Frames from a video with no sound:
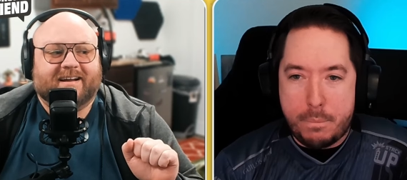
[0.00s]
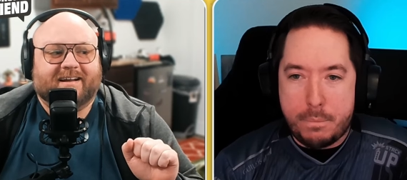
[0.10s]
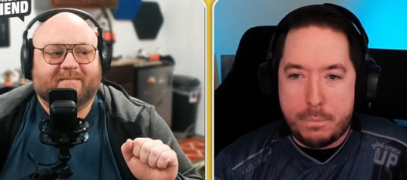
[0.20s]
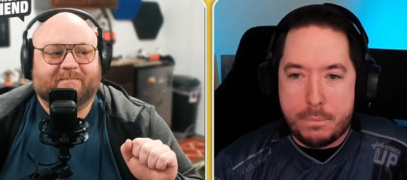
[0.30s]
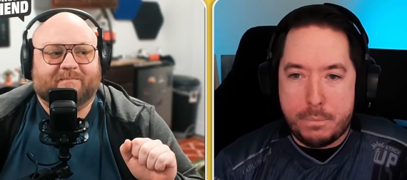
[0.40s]

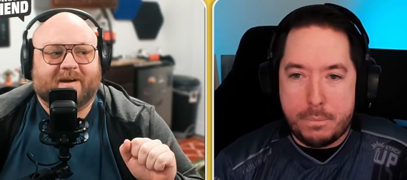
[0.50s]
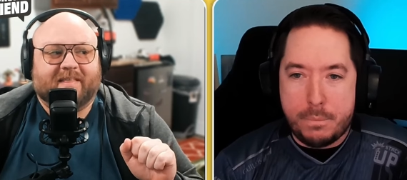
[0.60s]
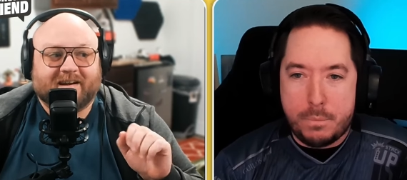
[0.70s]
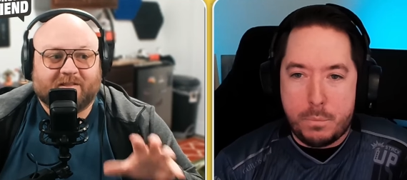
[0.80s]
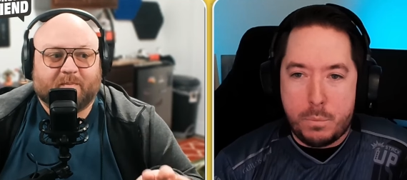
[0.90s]
Speaker 1: Um, I
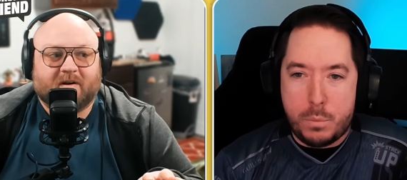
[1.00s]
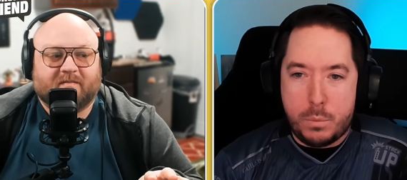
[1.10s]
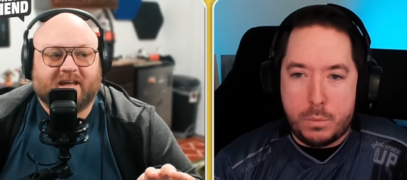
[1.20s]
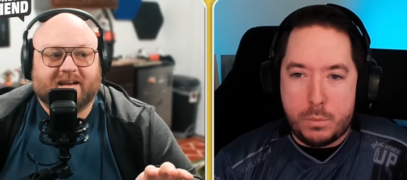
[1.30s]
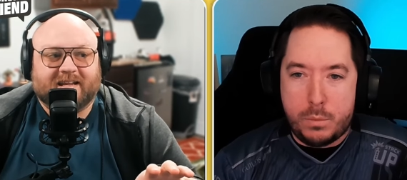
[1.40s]
think another part of
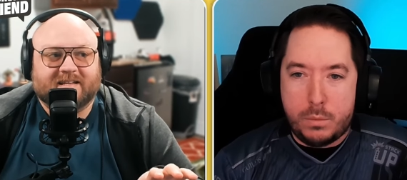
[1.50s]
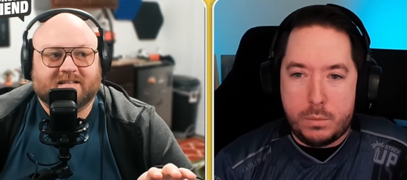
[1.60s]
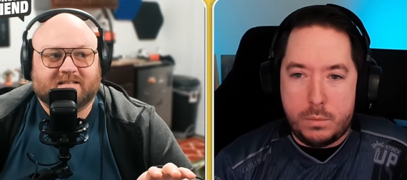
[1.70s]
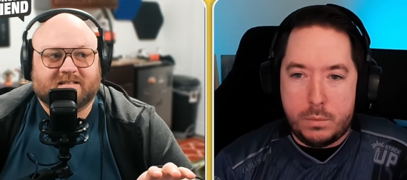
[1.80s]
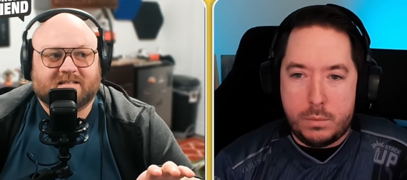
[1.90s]
that
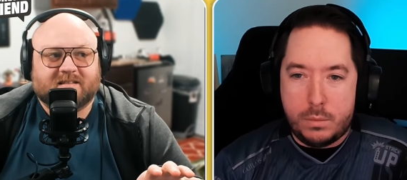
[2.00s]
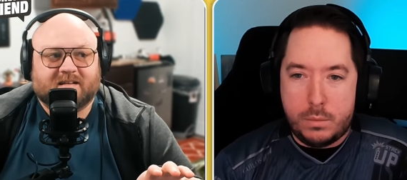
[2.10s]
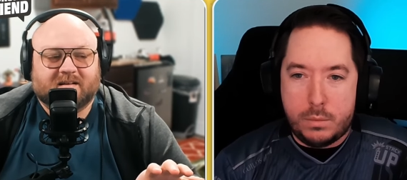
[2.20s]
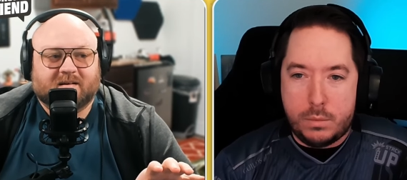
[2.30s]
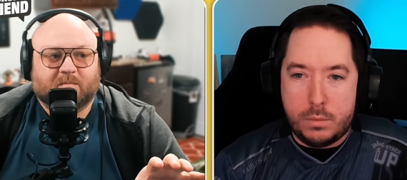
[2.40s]
is
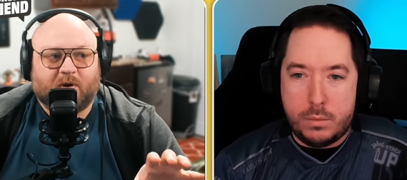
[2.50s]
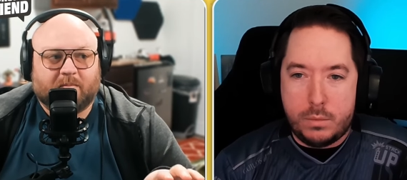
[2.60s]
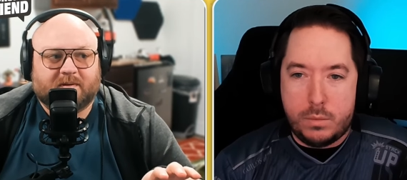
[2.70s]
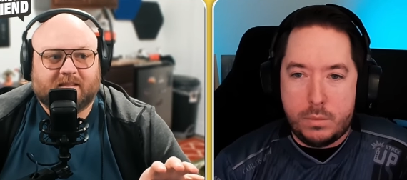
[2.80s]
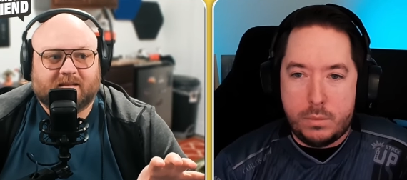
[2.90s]

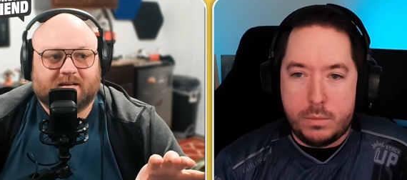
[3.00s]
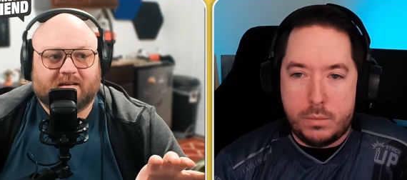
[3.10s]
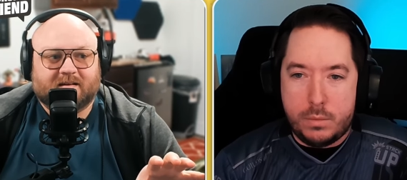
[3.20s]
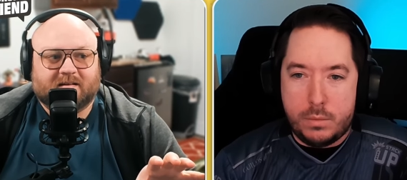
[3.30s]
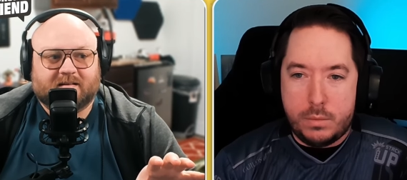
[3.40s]
probably
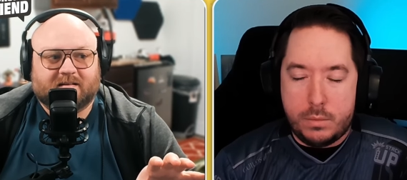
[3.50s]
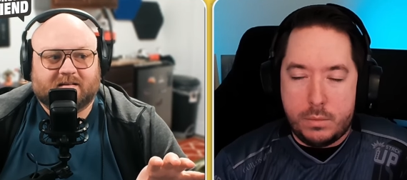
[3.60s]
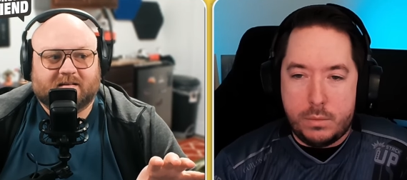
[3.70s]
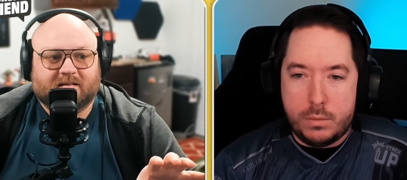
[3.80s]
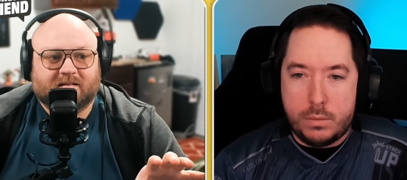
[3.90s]
the
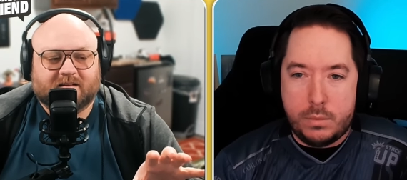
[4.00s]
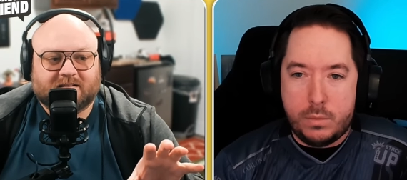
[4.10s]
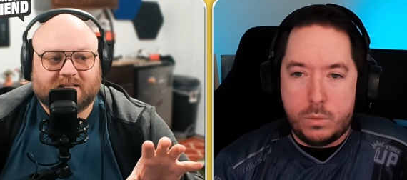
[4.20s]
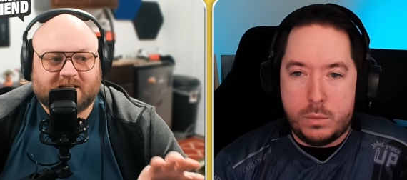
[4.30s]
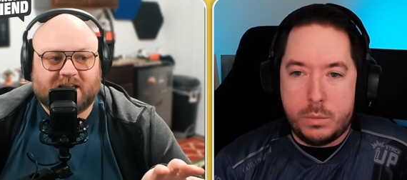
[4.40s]
the
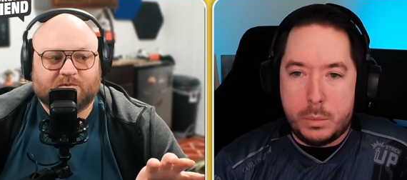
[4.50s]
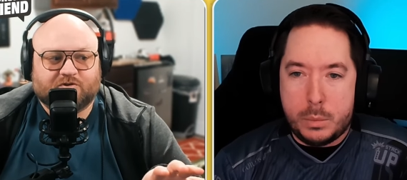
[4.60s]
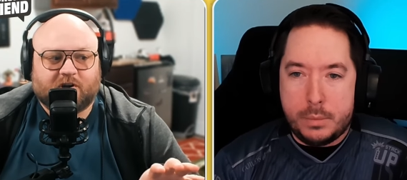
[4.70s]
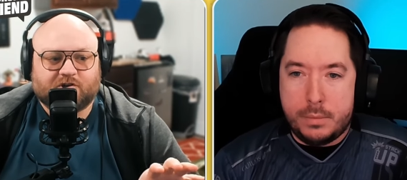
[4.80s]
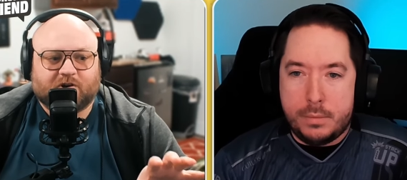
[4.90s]
the team
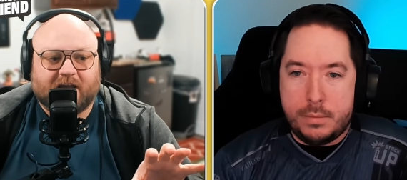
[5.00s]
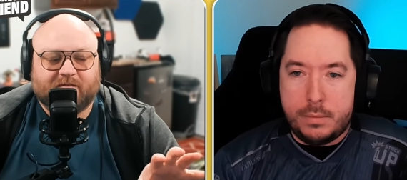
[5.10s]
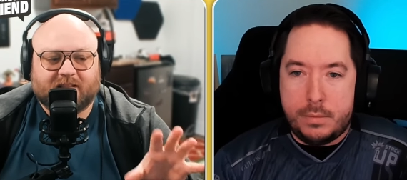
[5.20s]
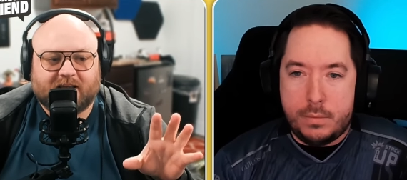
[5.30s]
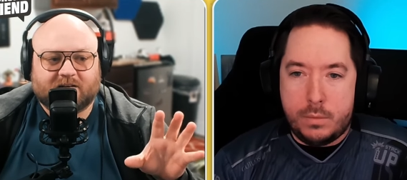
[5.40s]
structure,
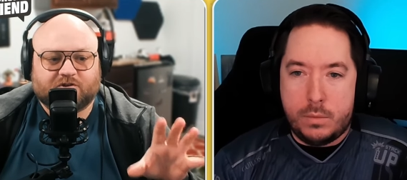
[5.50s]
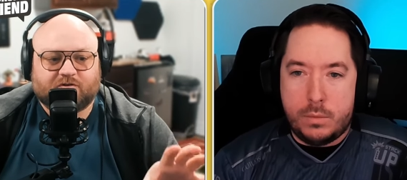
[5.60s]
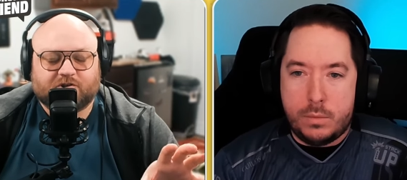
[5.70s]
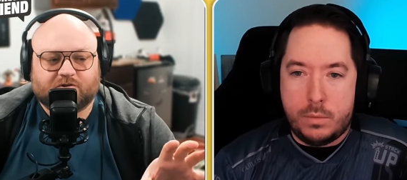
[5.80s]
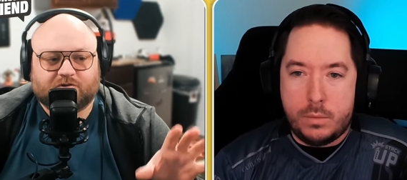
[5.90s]
having that
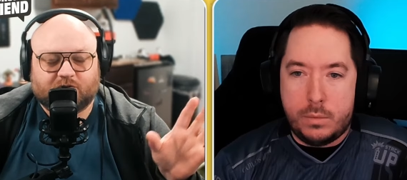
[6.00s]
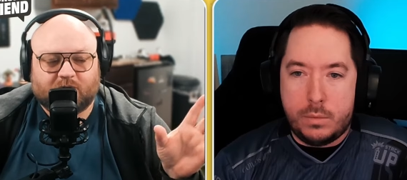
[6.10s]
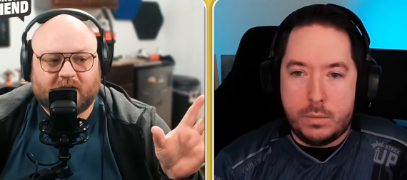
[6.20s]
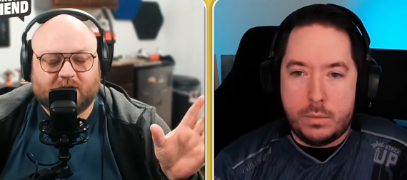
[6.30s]
structure. So I